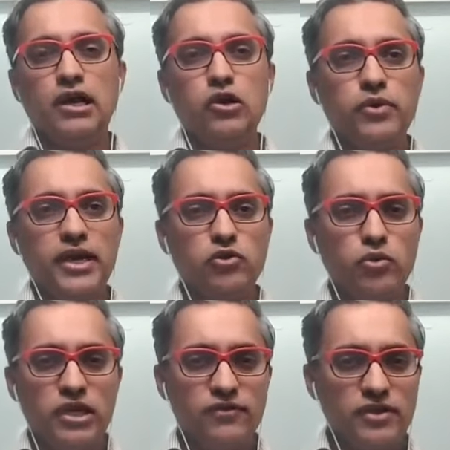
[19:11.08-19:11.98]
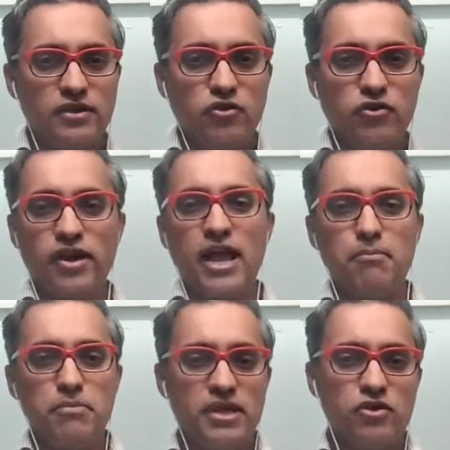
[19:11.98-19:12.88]
look at only whether you're an
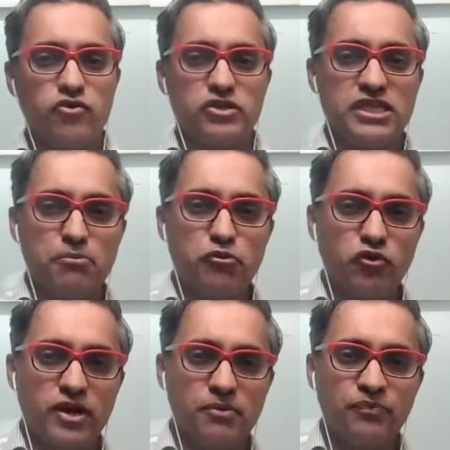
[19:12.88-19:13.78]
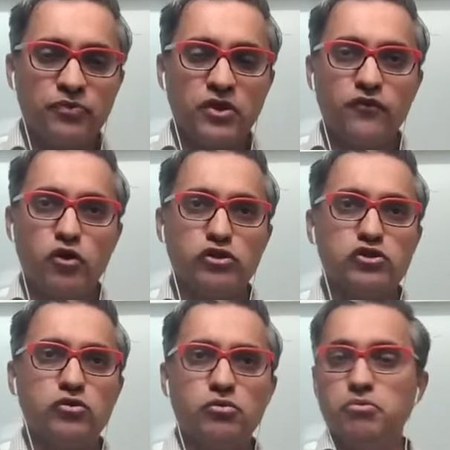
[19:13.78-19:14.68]
MBA or a STEM program. We
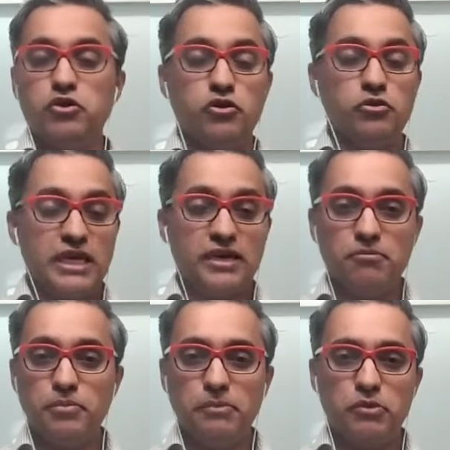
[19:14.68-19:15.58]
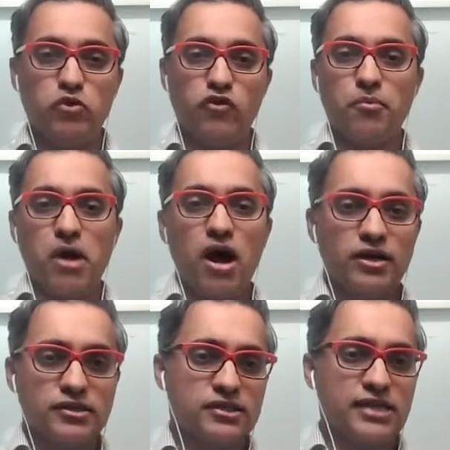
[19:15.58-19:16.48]
also take in people who are from
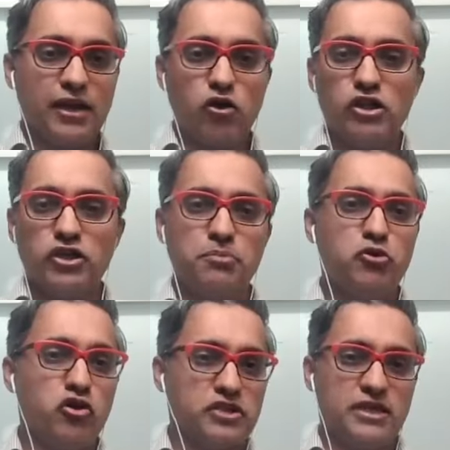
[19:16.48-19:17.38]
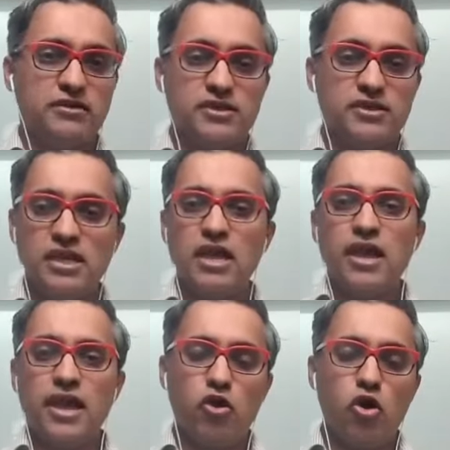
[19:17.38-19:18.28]
arts, psychology, pure sciences,
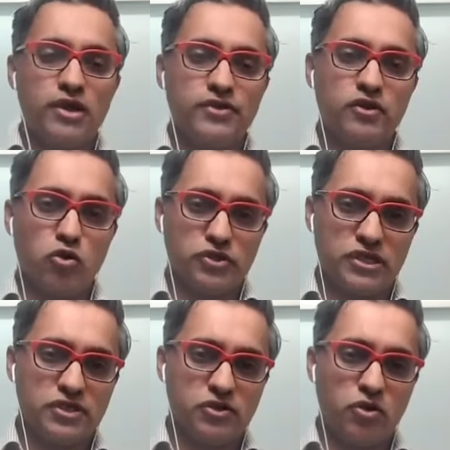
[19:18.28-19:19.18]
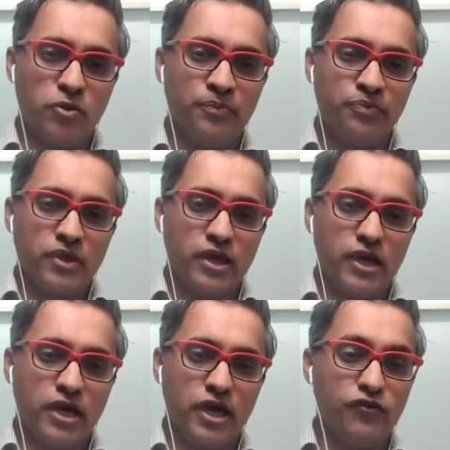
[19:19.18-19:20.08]
and all other courses. So
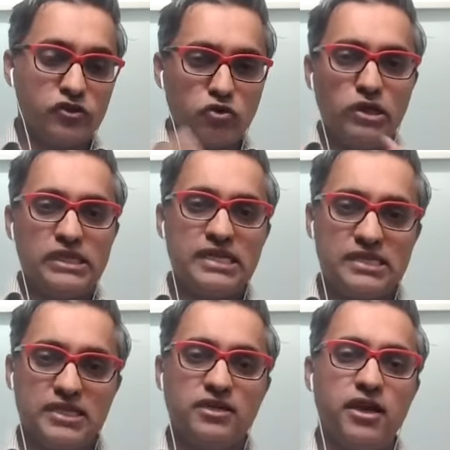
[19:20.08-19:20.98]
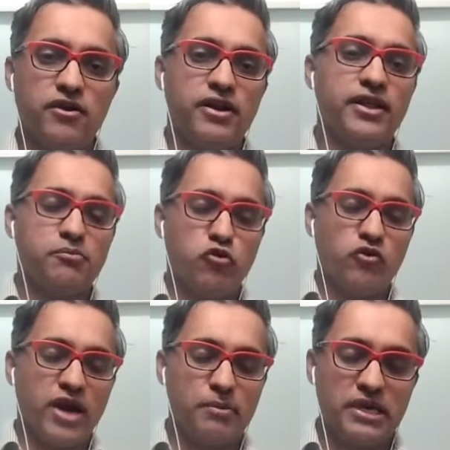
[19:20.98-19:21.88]
if a school is listed there and that
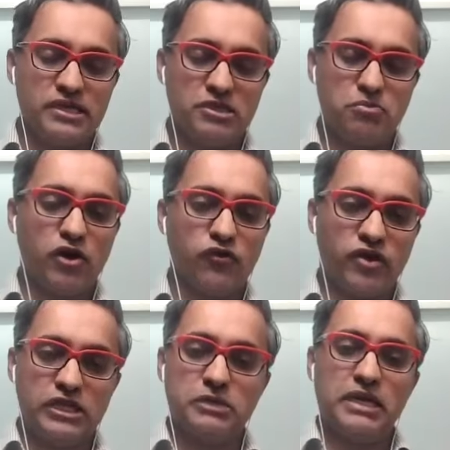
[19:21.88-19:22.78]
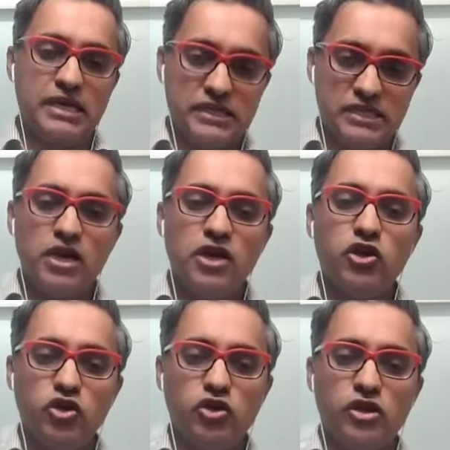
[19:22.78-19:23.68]
program is part of our eligible list,
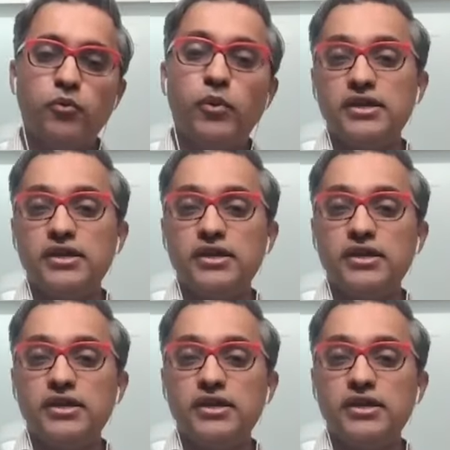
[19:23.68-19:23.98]
you